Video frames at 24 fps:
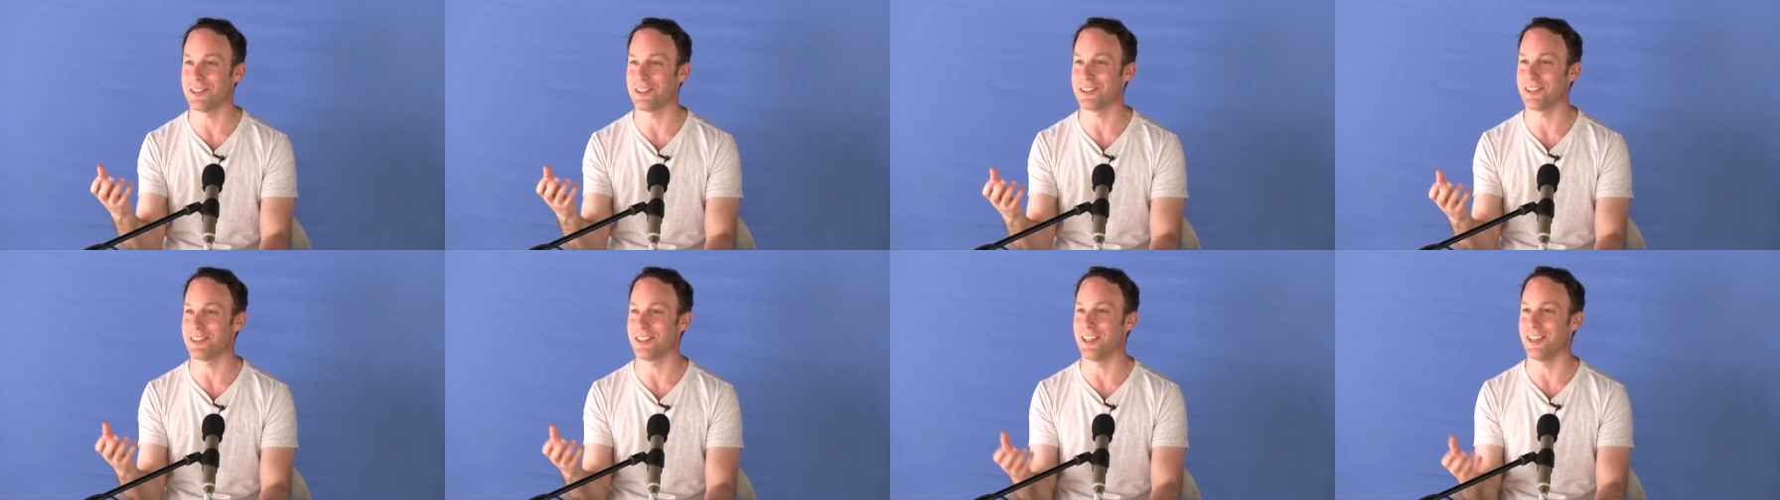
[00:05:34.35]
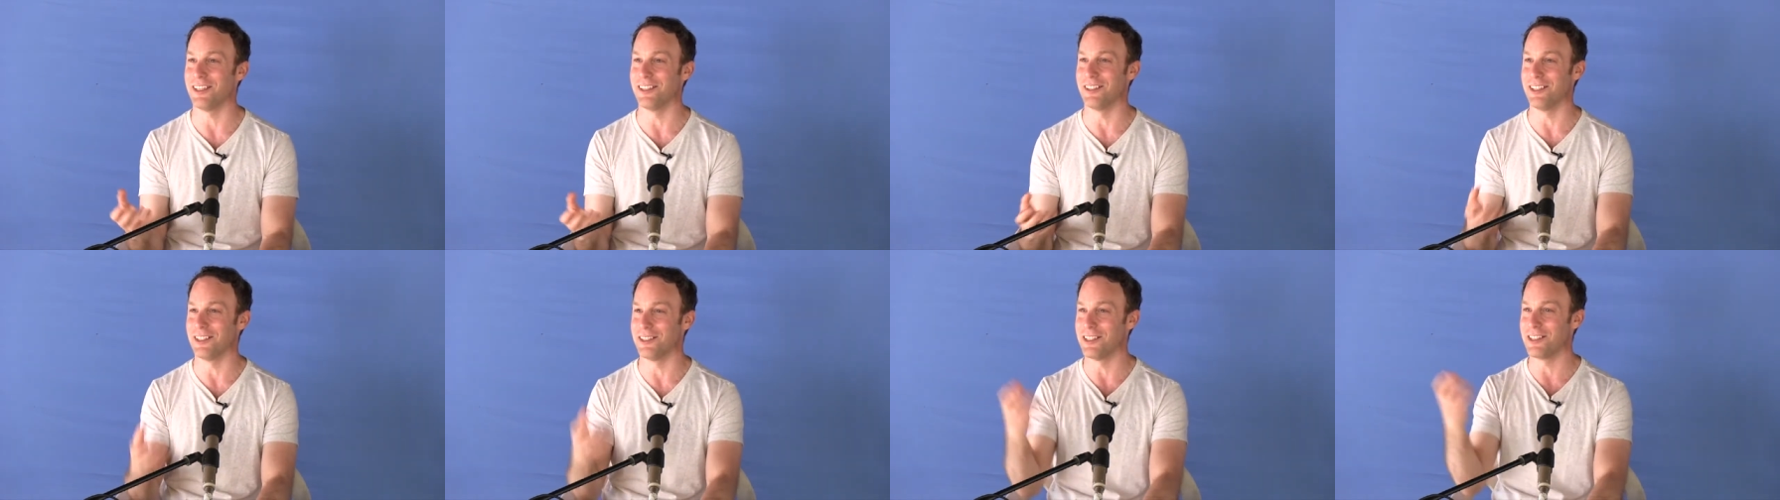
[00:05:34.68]

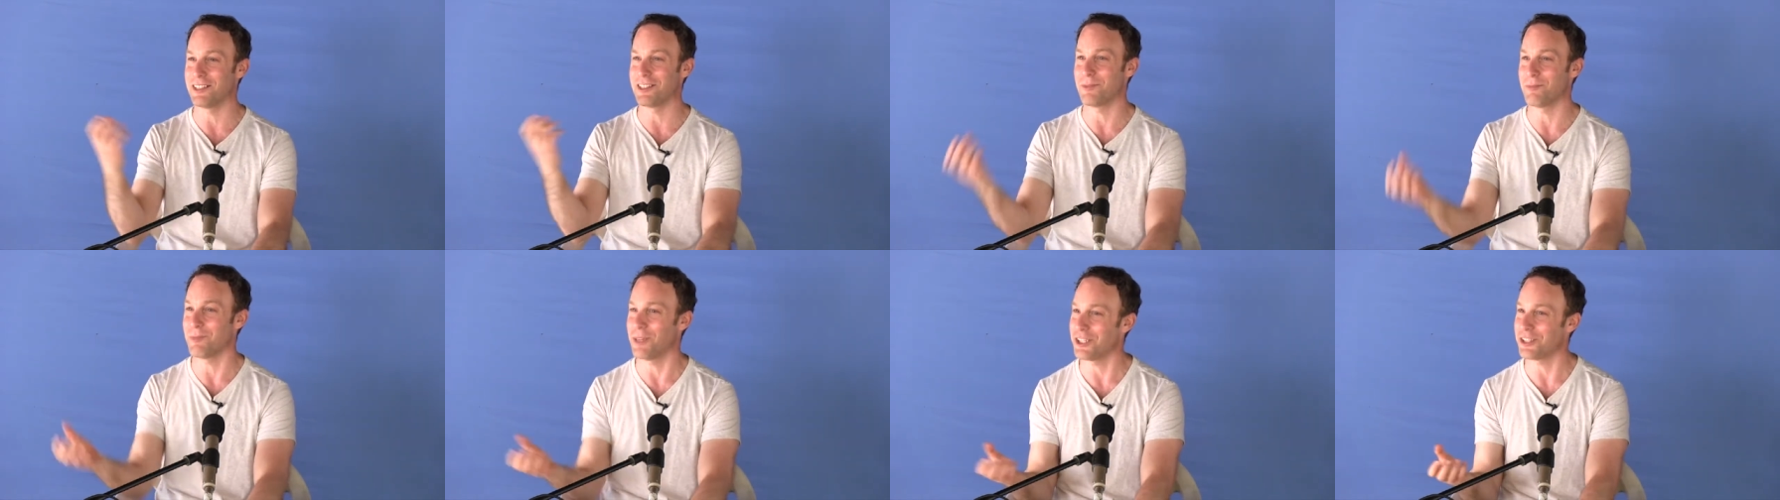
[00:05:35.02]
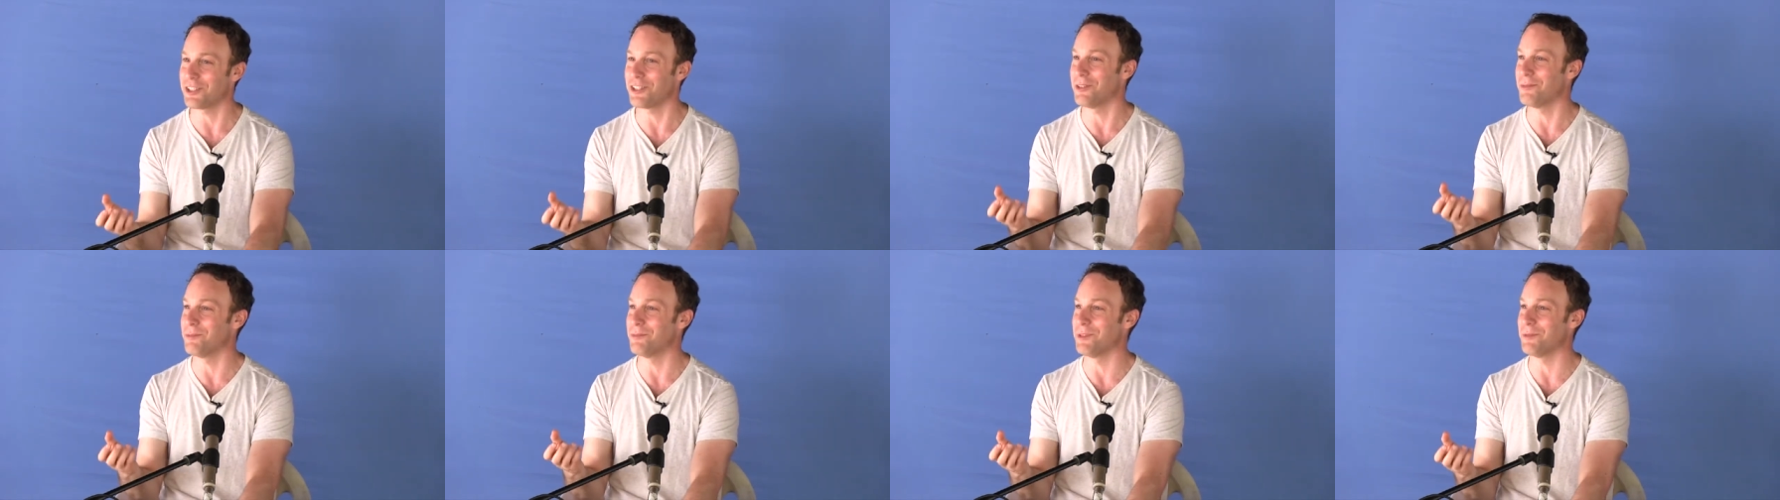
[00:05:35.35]
state that the
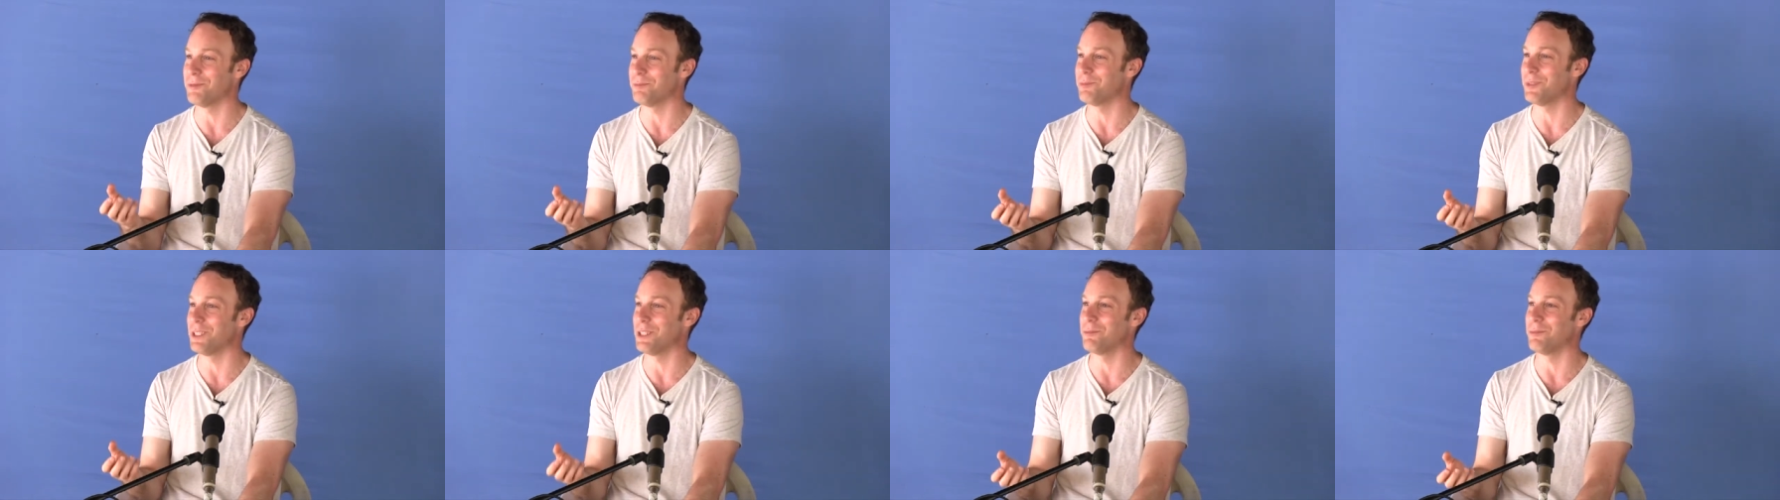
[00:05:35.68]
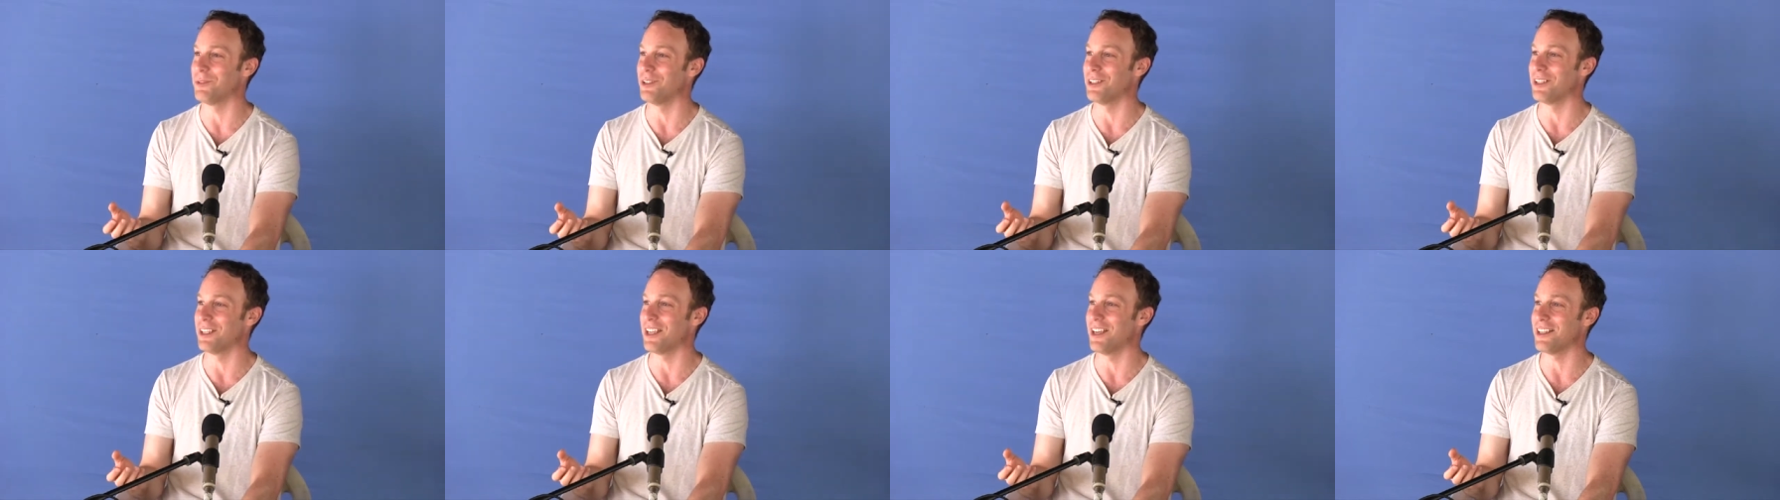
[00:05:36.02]
special
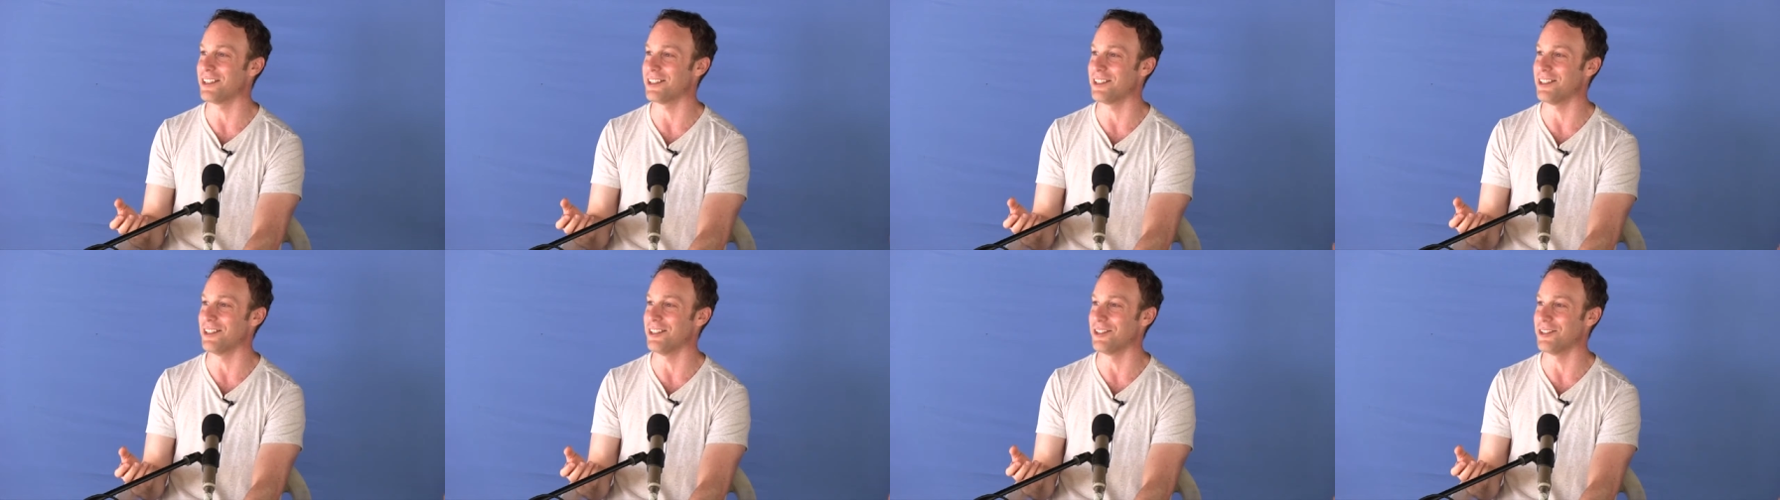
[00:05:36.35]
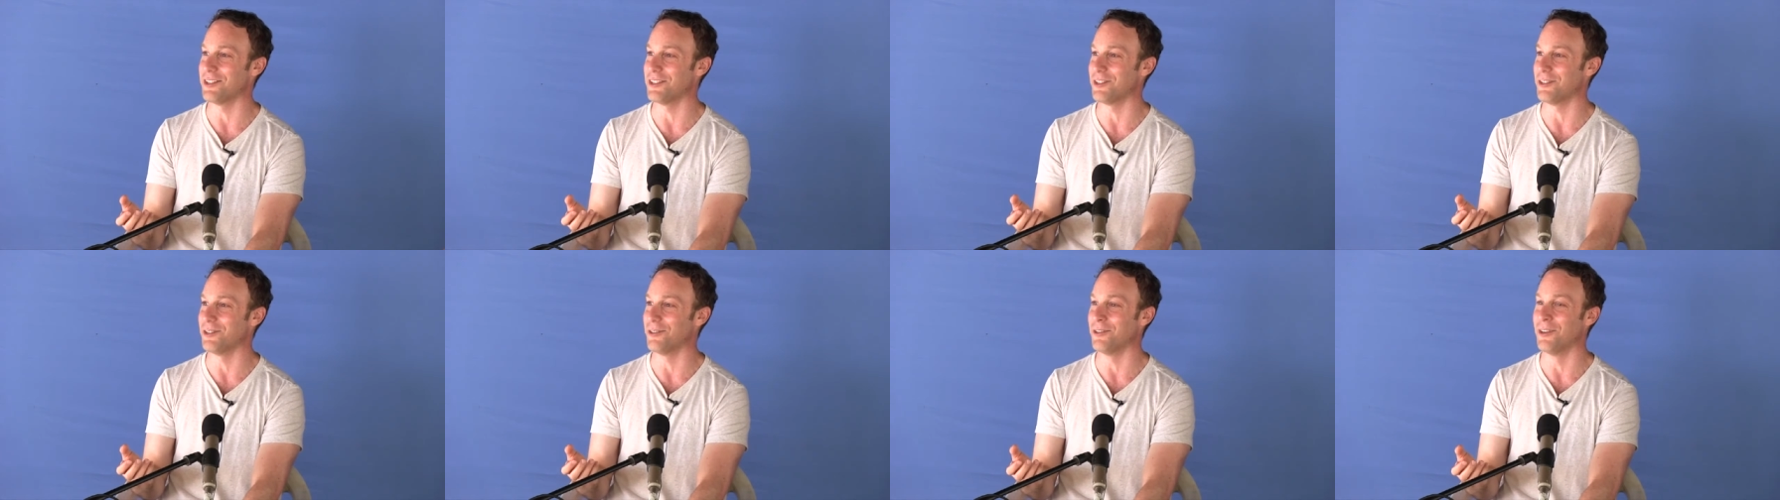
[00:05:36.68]
people get
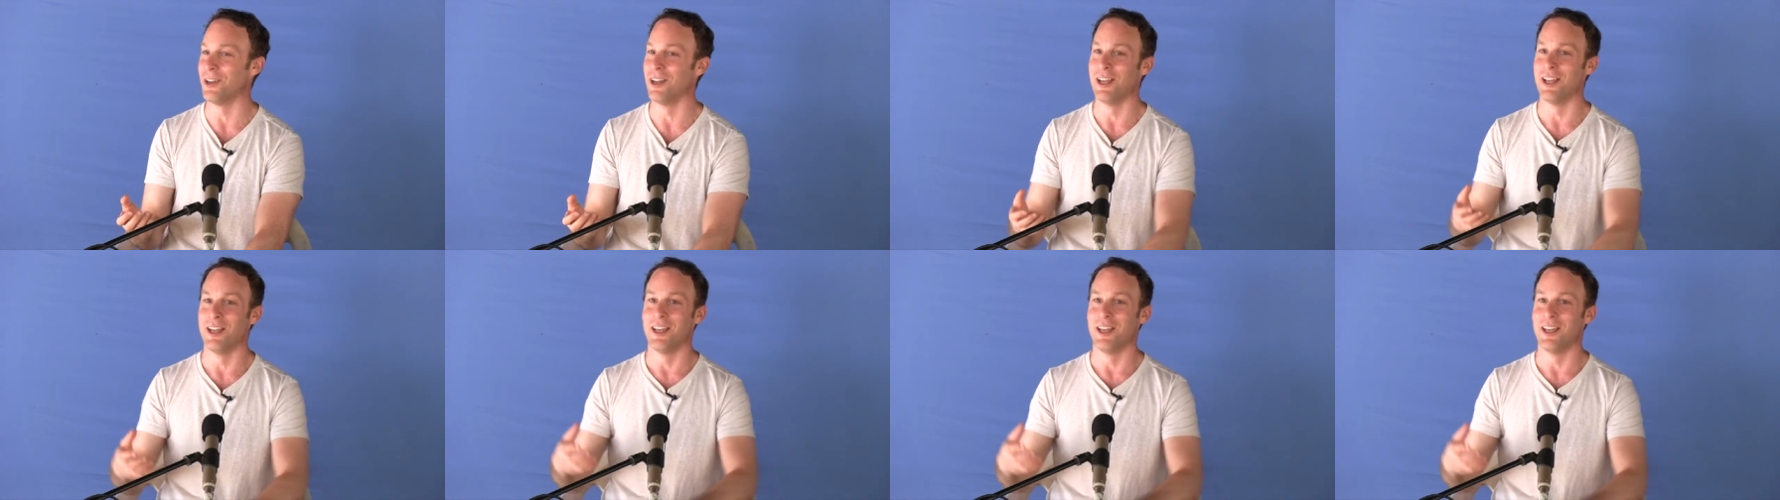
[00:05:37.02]
into,